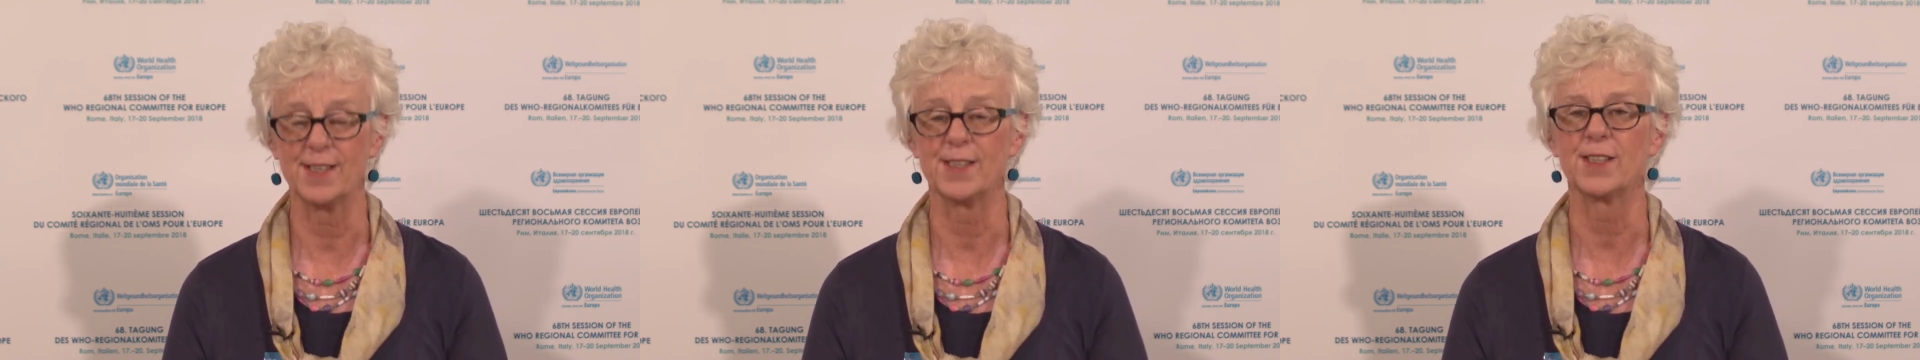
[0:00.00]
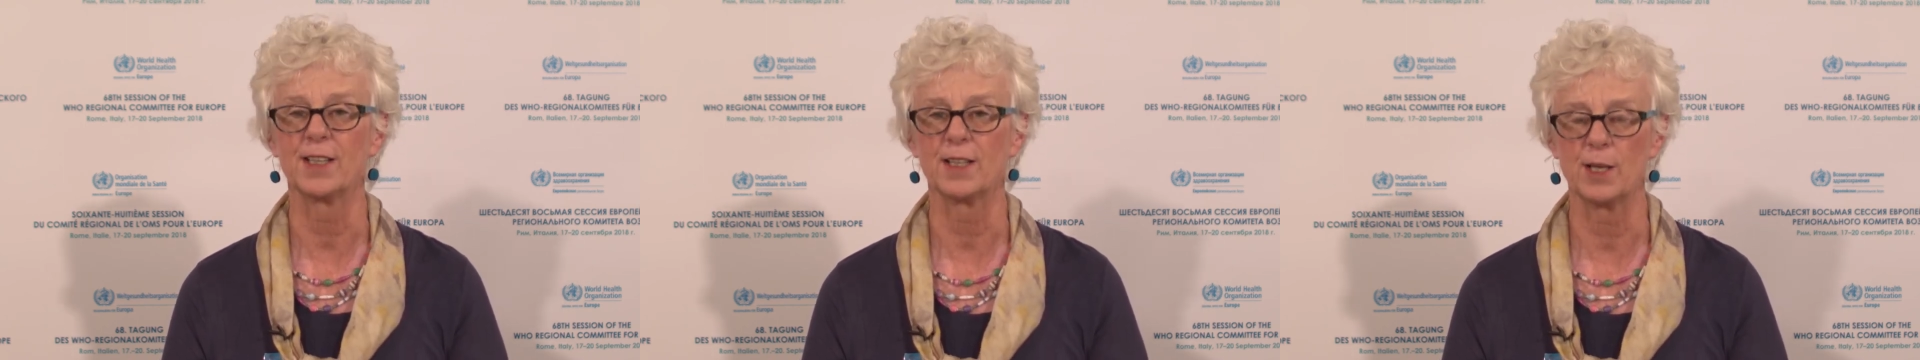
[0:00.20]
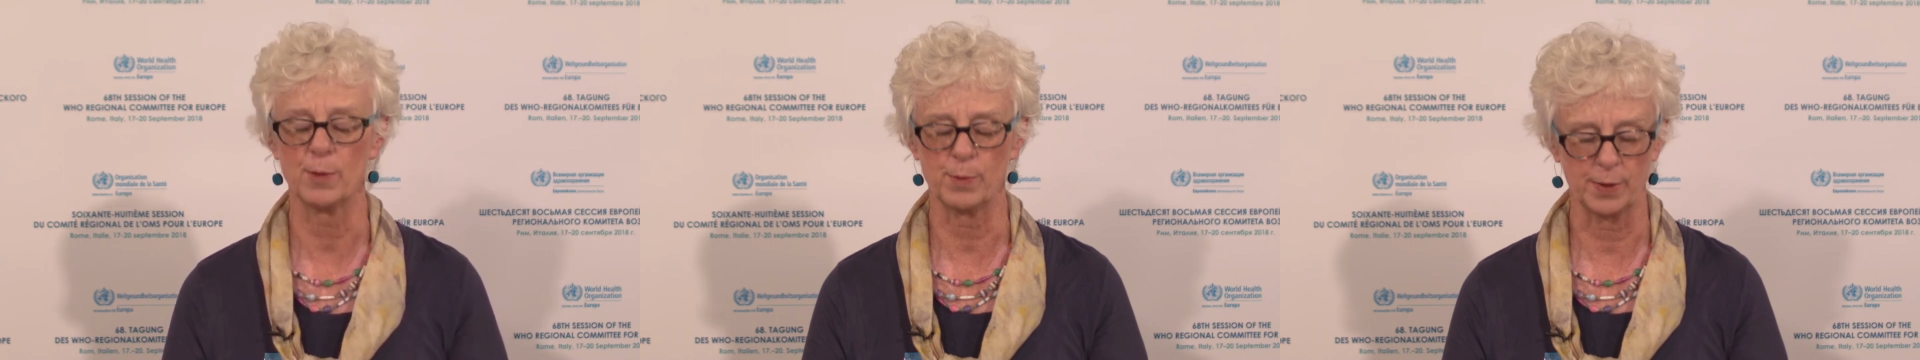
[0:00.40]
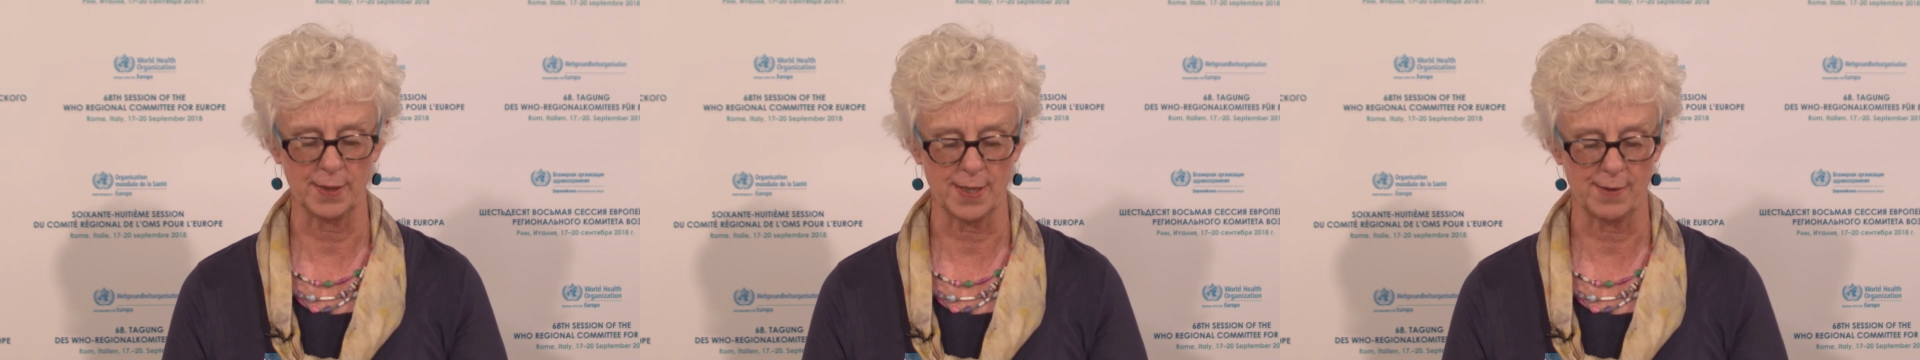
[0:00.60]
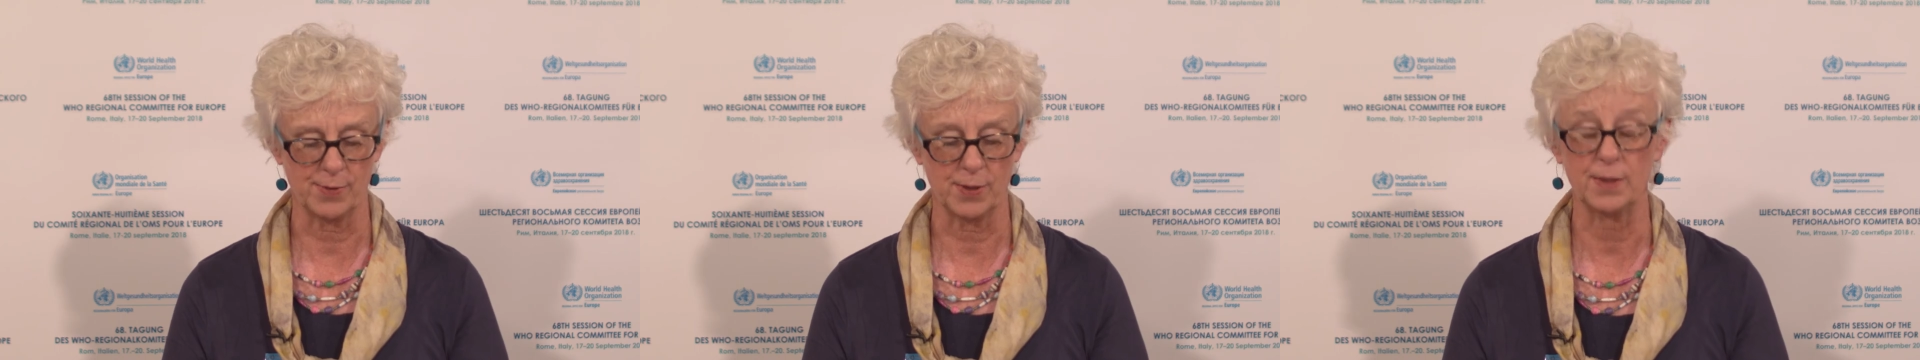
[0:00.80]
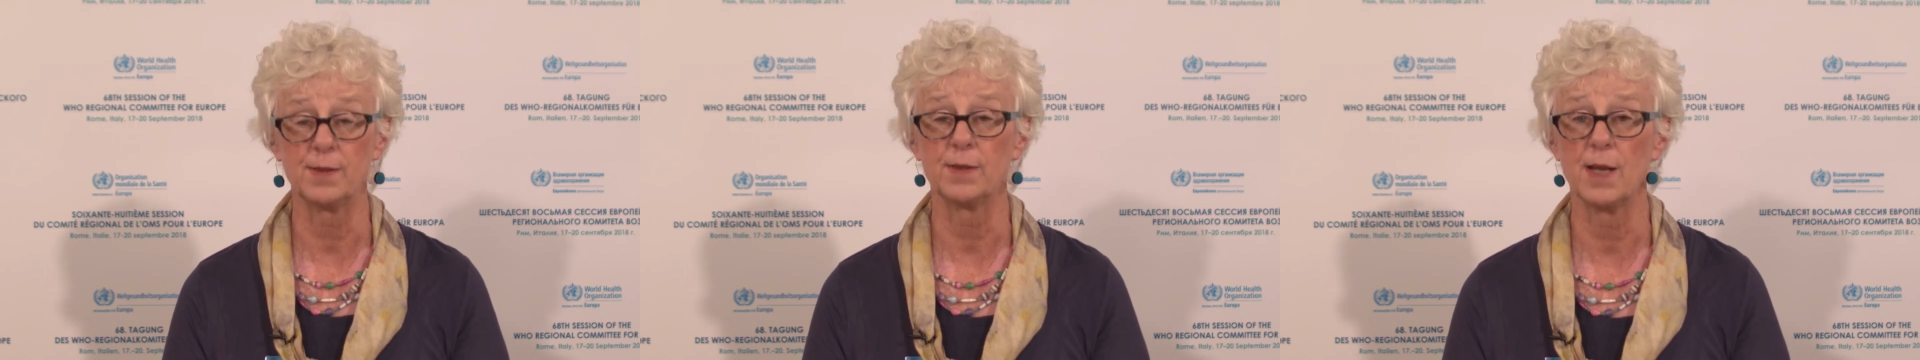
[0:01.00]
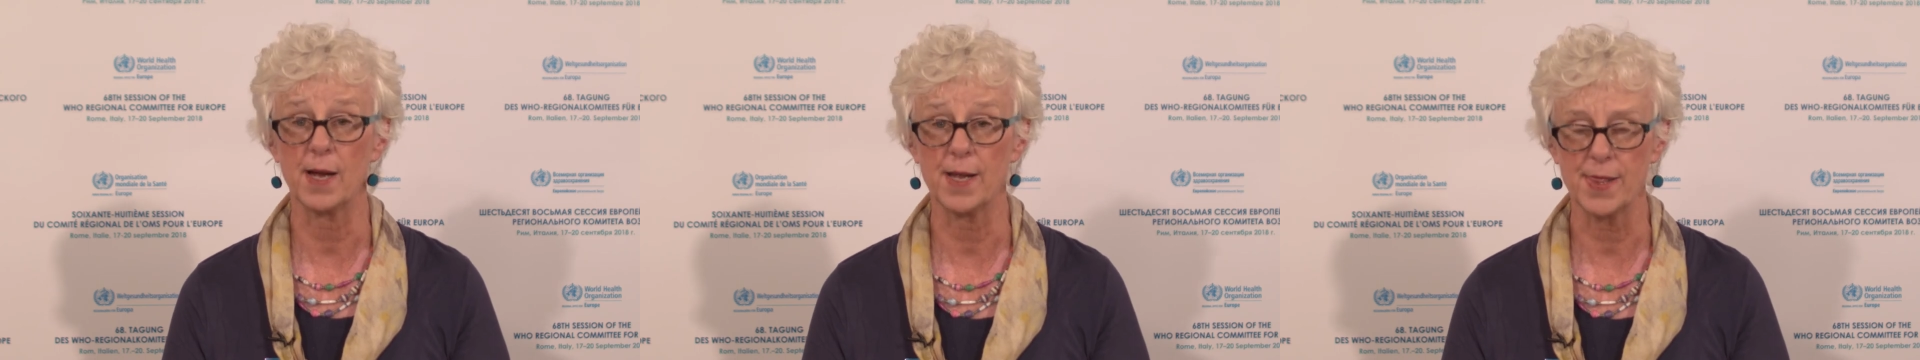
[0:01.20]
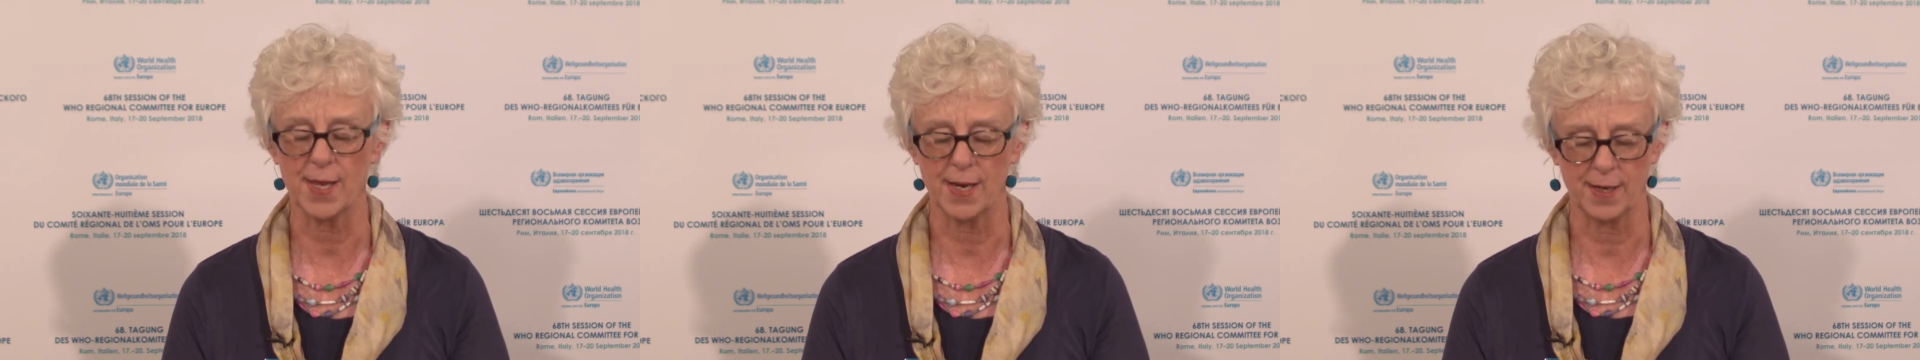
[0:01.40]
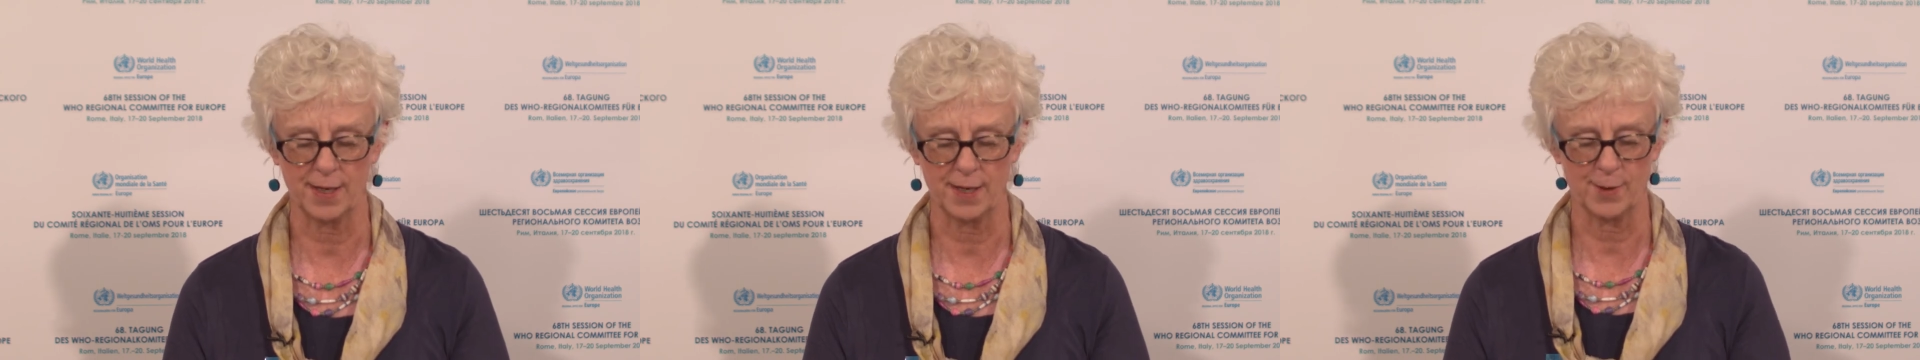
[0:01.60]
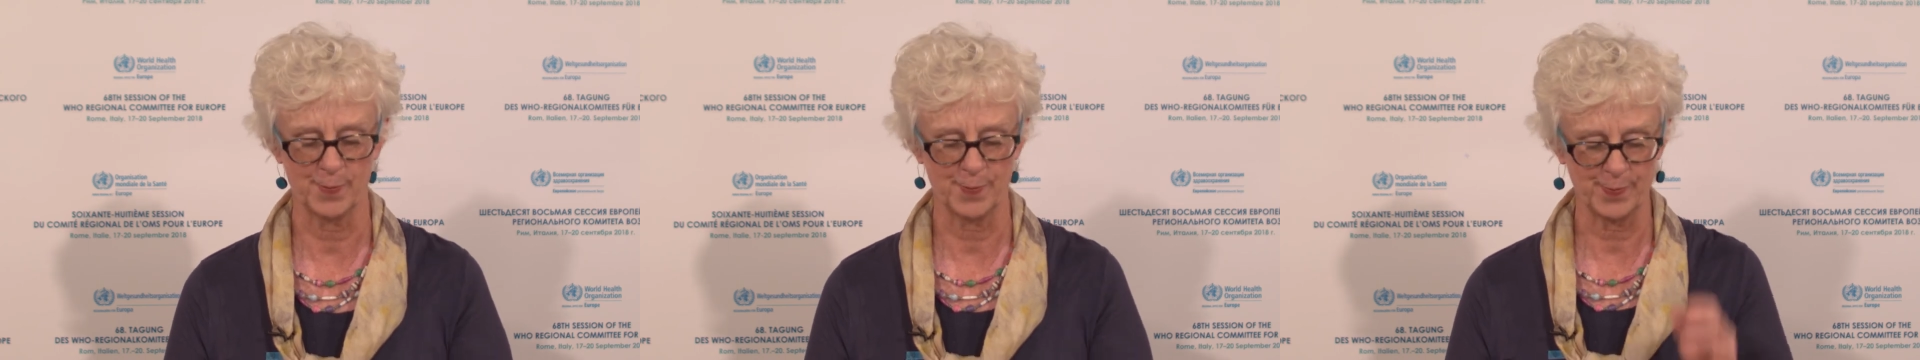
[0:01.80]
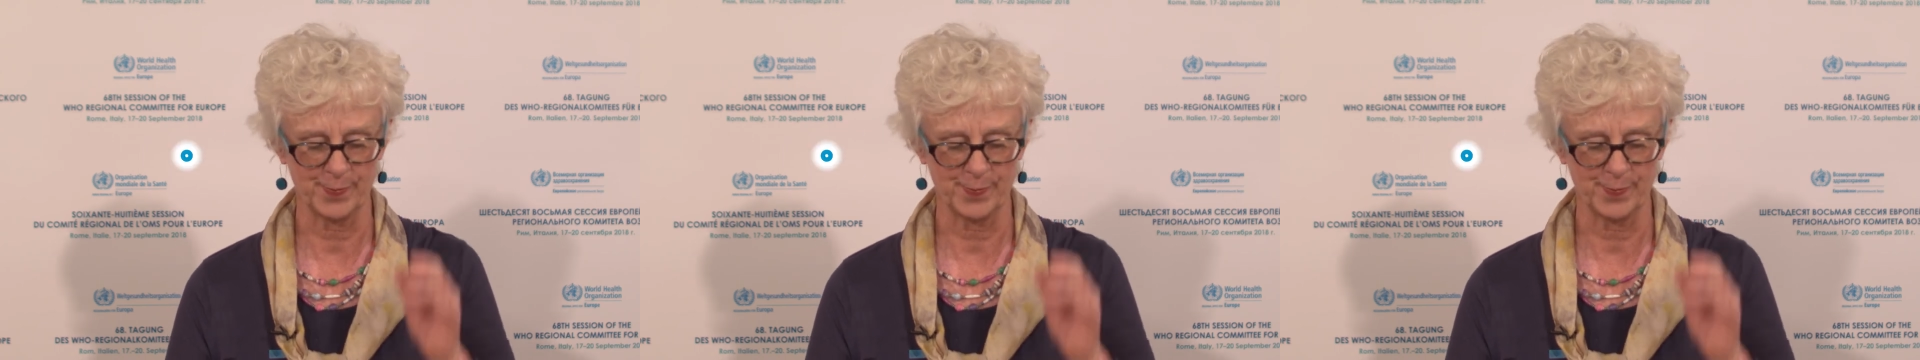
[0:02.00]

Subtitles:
at the global level. I thank you.